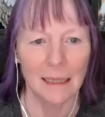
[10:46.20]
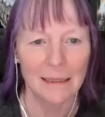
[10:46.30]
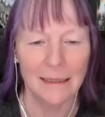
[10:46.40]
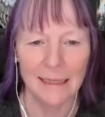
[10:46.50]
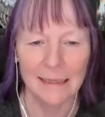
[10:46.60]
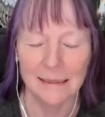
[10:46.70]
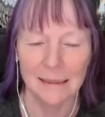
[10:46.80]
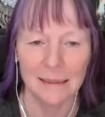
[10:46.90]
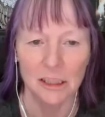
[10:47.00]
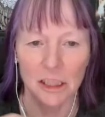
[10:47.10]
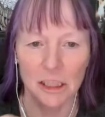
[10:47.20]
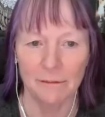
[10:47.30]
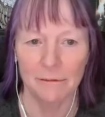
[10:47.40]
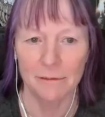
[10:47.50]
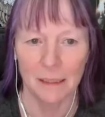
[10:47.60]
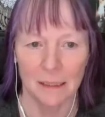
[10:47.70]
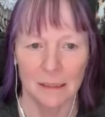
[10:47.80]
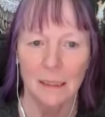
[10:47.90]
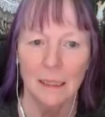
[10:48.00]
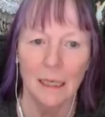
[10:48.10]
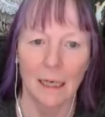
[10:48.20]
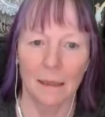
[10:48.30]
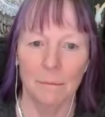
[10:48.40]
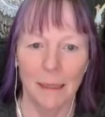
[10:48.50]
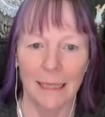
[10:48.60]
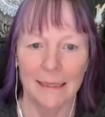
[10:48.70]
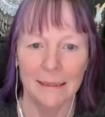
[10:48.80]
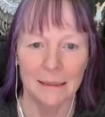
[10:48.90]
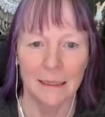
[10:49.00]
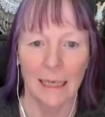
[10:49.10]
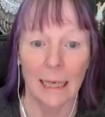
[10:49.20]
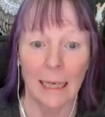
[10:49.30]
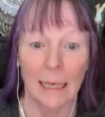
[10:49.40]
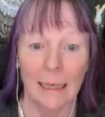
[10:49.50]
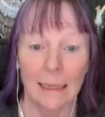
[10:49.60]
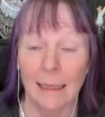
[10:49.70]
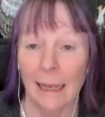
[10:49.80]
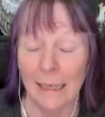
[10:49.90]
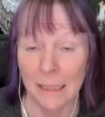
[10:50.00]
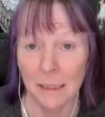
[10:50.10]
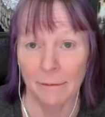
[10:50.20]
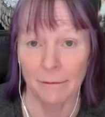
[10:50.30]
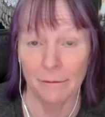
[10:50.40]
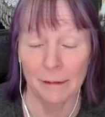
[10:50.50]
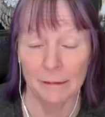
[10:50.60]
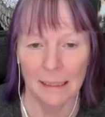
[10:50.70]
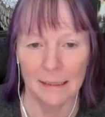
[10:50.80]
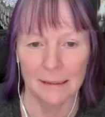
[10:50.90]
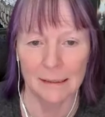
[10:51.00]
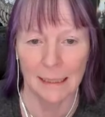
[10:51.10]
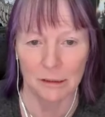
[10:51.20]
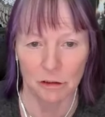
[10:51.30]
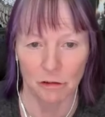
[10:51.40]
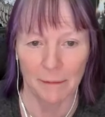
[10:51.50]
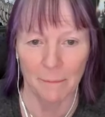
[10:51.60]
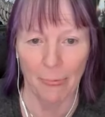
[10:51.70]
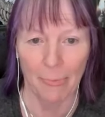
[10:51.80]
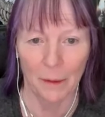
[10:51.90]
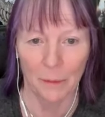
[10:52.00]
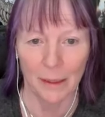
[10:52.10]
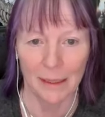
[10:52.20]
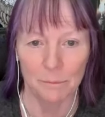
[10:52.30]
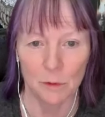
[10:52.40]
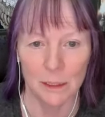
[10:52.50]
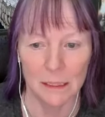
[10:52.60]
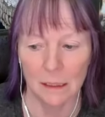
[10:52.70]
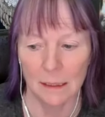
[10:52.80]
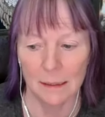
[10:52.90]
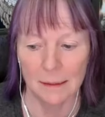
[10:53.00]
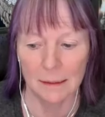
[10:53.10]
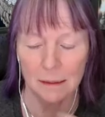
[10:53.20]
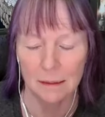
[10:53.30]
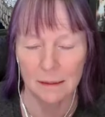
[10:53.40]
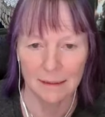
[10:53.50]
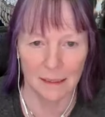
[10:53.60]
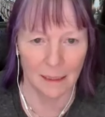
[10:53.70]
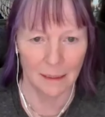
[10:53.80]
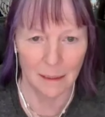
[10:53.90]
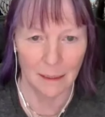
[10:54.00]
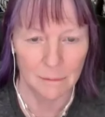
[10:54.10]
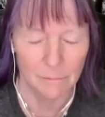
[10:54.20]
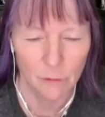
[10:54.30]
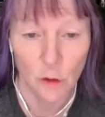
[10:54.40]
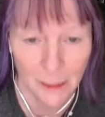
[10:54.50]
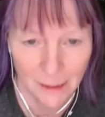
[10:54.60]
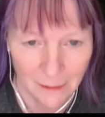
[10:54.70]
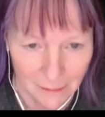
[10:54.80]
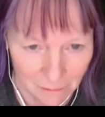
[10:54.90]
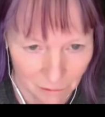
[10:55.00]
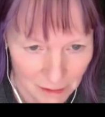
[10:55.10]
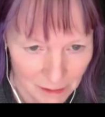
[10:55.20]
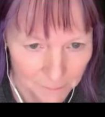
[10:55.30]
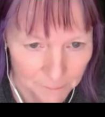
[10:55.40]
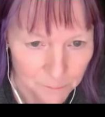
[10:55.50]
This shifted in the late 15th century, okay, which is the 1400s.